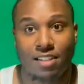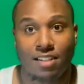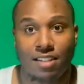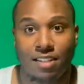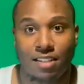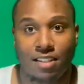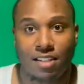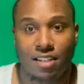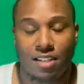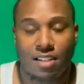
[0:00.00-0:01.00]

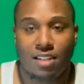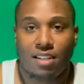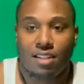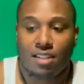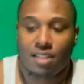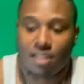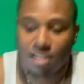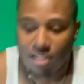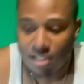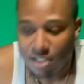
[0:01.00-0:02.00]
No one is speaking in this clip.